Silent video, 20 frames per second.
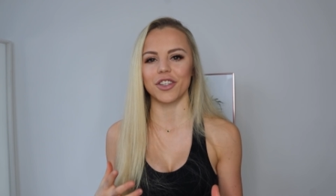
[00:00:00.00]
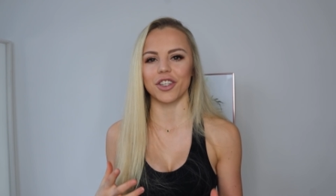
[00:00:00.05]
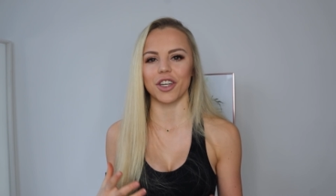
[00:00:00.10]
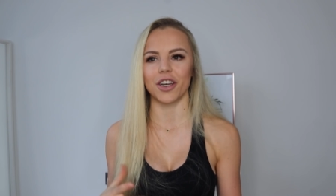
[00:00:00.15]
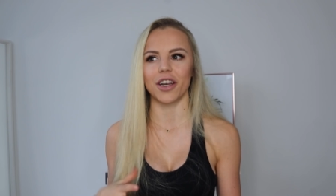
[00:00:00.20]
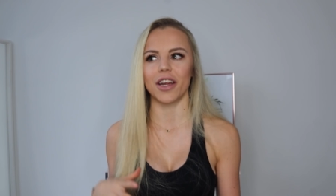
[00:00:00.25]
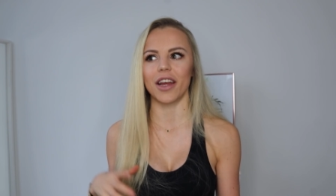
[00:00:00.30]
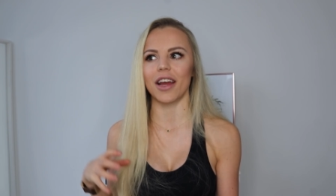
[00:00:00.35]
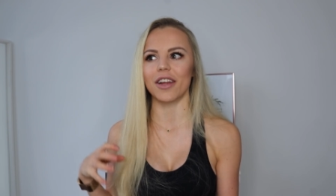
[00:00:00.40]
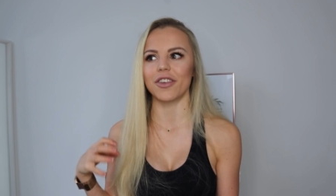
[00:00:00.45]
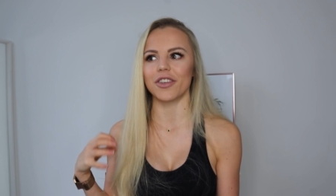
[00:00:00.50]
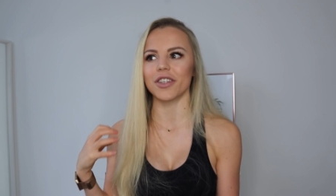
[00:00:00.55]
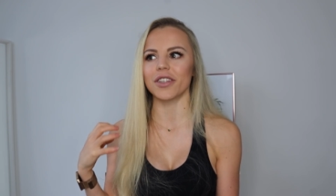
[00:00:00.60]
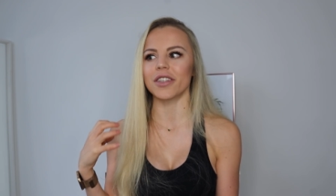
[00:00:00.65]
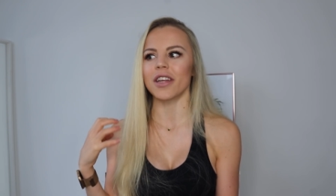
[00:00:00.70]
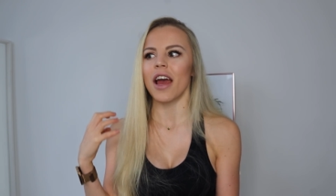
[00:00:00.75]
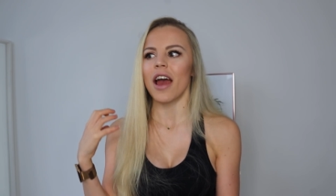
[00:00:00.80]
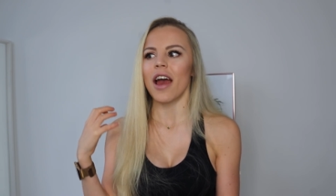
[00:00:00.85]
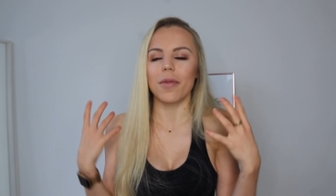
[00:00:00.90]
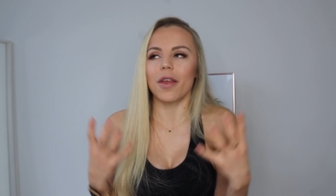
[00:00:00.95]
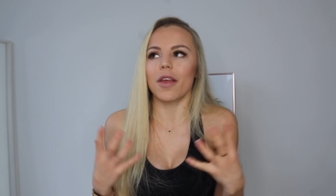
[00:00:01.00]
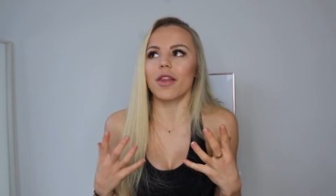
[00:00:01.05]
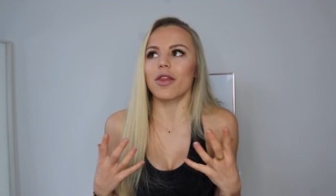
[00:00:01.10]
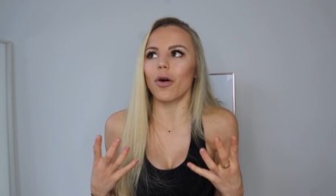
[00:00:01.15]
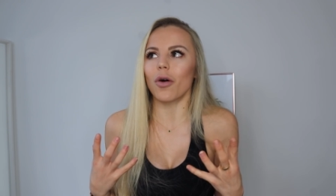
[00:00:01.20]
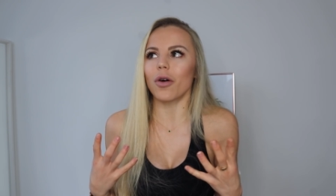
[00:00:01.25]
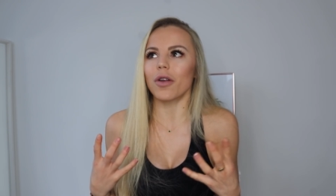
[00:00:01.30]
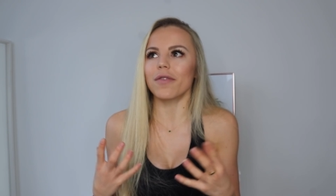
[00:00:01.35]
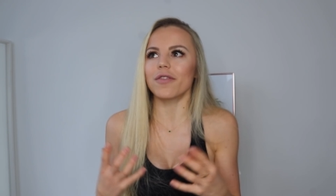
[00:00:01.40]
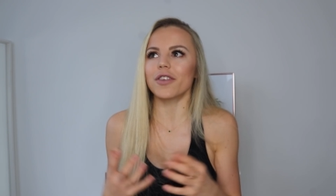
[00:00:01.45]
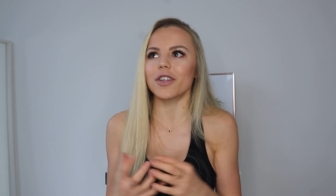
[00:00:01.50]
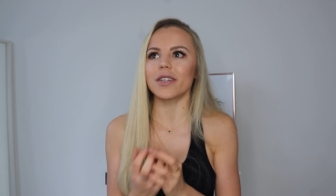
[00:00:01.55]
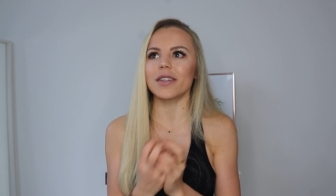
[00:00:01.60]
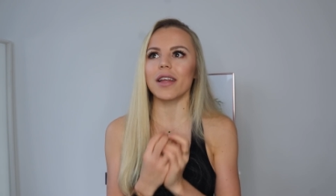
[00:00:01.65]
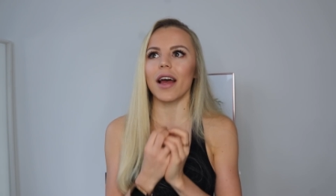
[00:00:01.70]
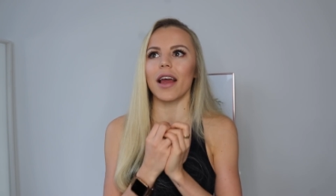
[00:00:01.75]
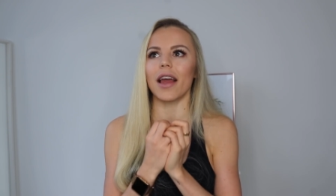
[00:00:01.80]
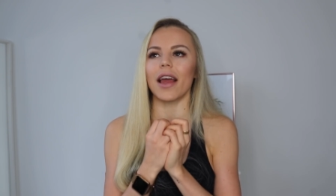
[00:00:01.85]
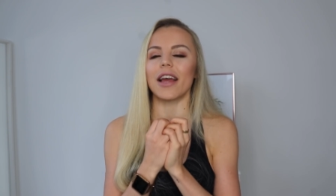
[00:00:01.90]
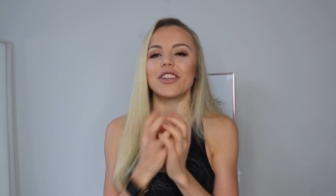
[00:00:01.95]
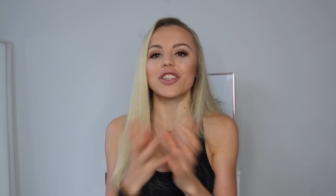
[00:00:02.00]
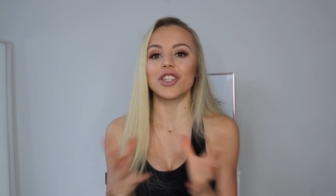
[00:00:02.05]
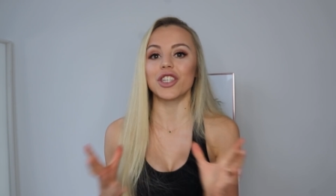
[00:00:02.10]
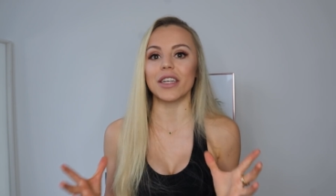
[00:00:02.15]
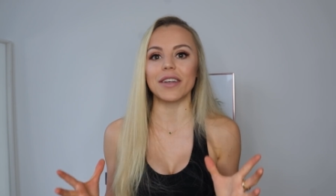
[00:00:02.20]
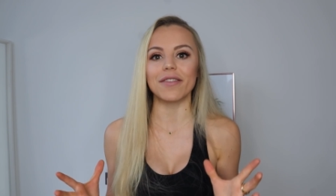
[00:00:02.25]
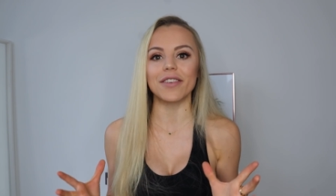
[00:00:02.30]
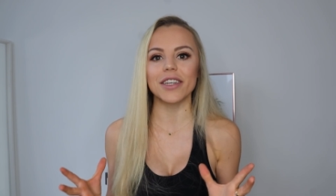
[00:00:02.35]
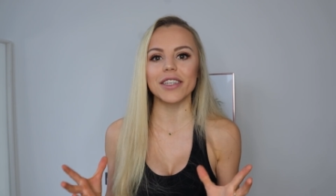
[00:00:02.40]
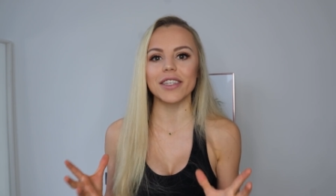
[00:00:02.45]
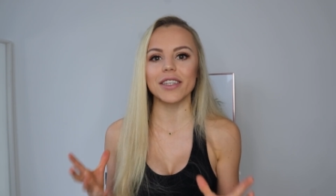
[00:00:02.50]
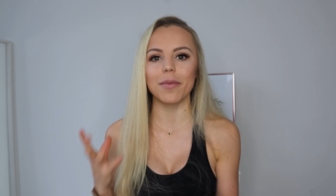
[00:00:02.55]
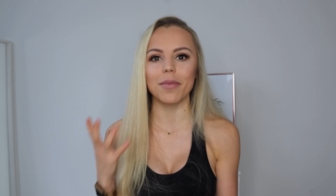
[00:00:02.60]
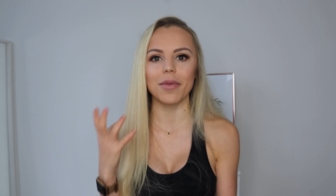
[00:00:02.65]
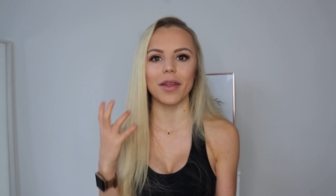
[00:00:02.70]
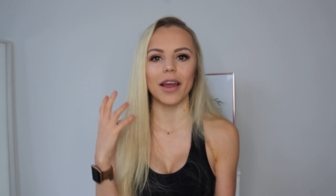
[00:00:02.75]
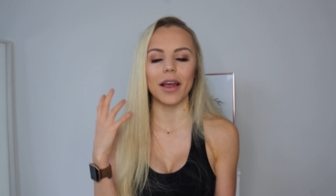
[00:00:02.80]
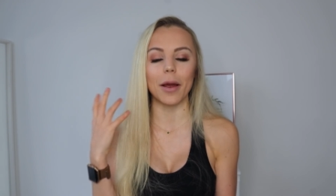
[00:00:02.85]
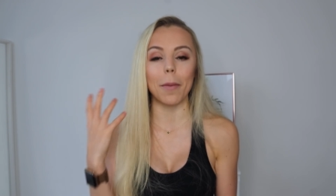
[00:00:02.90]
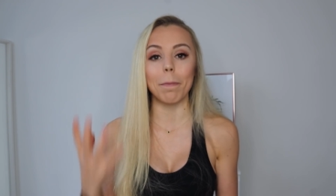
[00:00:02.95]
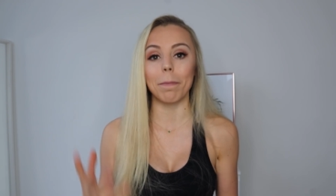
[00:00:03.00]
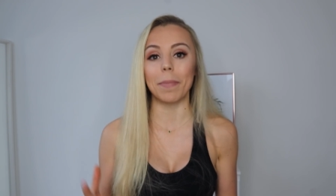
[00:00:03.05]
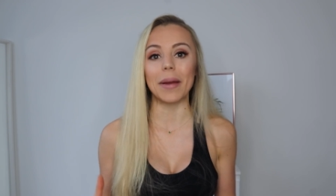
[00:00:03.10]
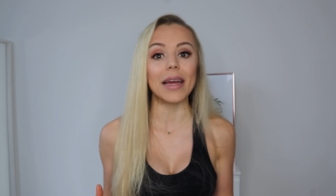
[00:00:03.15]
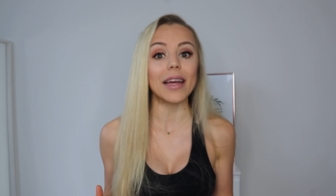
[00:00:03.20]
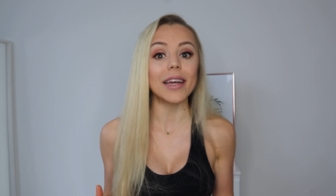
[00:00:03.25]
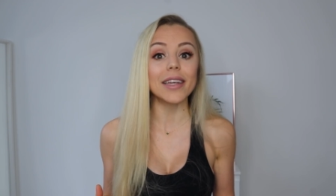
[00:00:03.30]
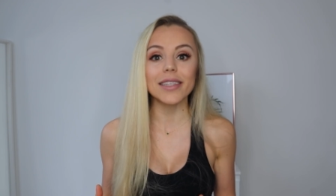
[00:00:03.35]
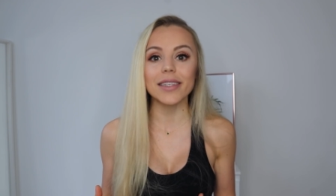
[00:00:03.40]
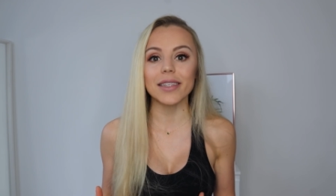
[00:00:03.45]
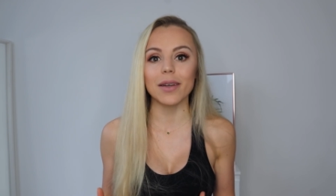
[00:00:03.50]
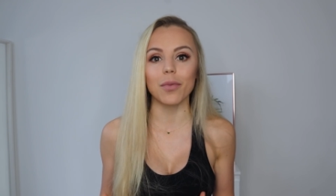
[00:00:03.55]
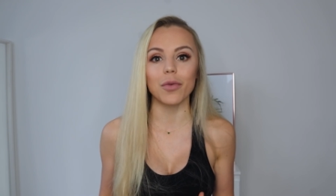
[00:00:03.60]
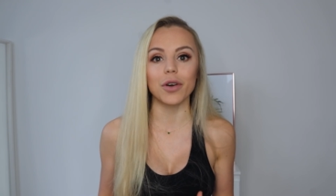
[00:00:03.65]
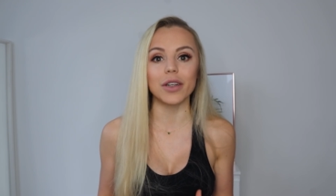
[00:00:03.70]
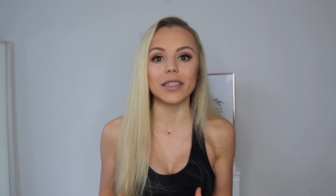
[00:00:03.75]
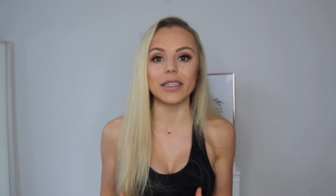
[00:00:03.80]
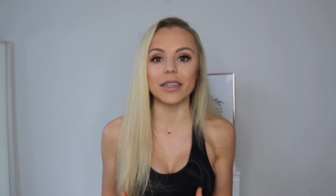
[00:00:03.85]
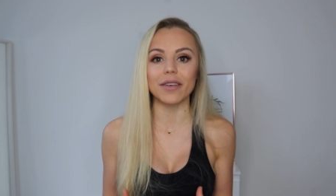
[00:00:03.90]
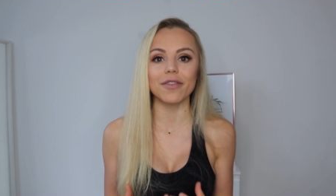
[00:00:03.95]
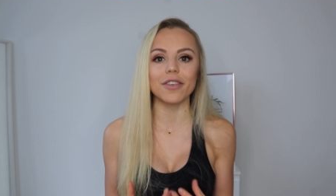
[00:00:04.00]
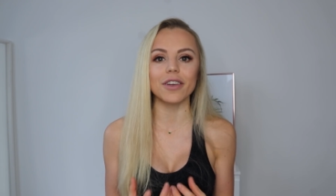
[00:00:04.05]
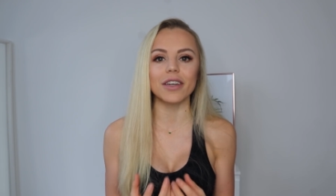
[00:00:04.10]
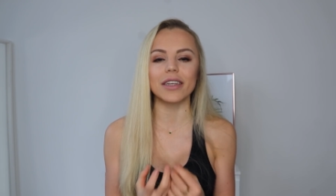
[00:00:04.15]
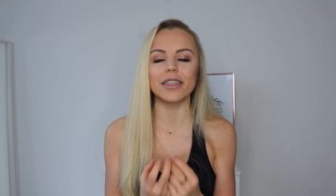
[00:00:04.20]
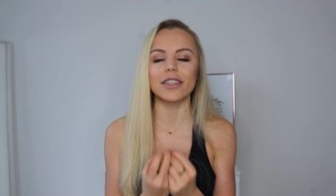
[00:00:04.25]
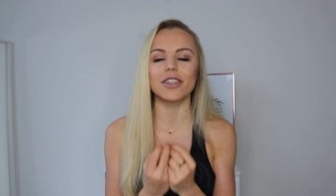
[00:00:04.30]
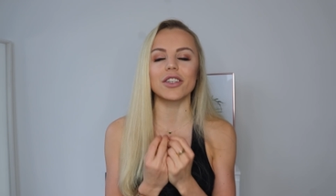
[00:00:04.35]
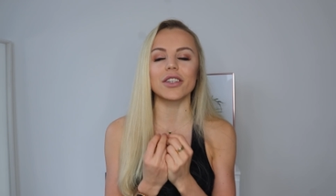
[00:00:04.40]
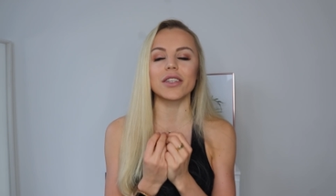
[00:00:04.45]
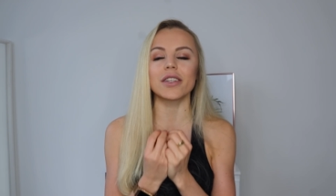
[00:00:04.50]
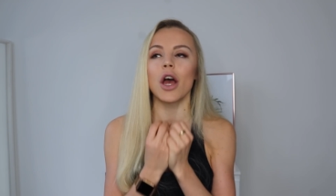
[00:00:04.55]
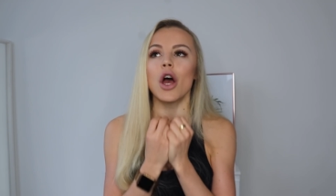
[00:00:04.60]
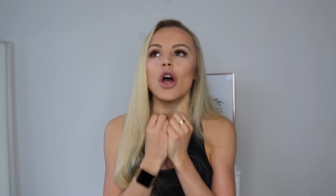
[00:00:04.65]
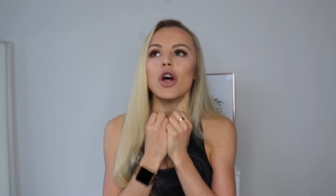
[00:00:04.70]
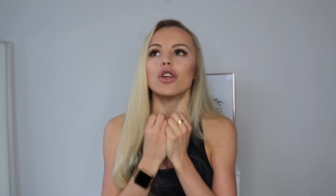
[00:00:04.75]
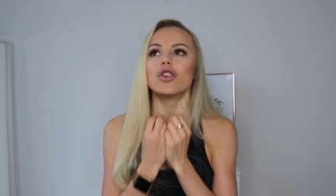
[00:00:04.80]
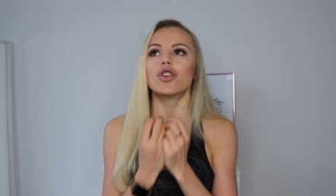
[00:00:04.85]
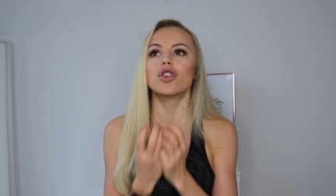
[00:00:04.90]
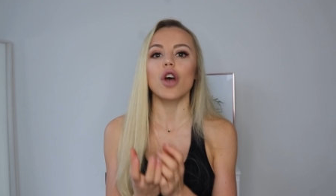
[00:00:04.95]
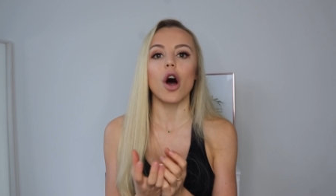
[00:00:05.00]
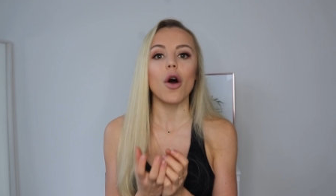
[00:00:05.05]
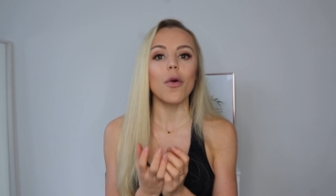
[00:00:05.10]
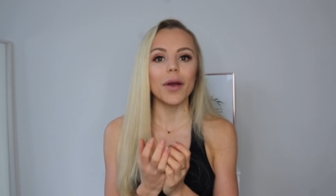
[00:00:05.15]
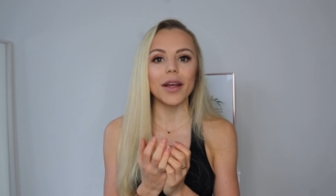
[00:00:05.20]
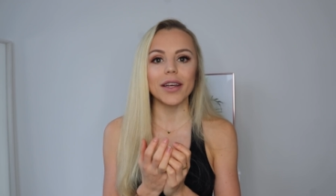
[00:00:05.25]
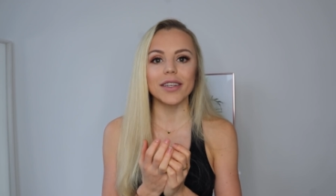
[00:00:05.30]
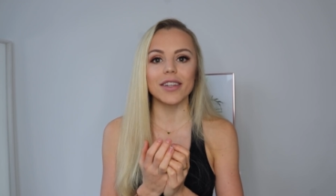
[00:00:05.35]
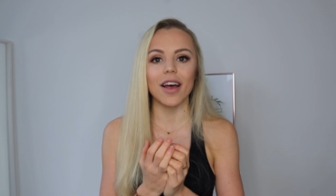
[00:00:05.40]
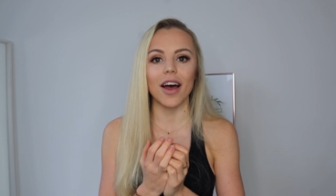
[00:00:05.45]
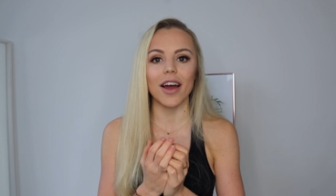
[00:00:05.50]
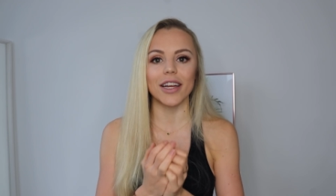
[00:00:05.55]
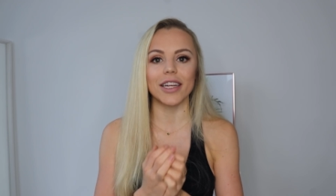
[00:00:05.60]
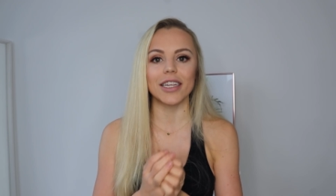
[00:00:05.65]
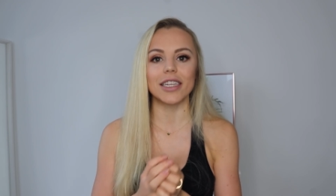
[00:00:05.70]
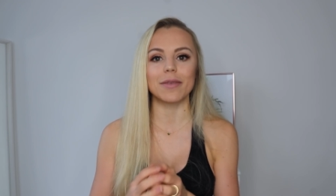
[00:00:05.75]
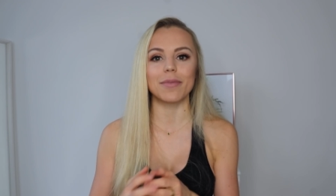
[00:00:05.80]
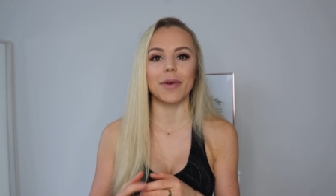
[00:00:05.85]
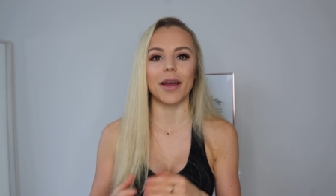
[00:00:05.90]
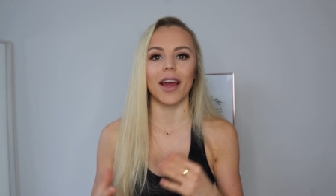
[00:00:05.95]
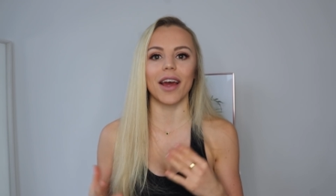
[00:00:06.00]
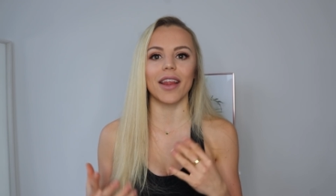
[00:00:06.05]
journey, and just the thought of just like achieving something and being someone different is just so exciting to me,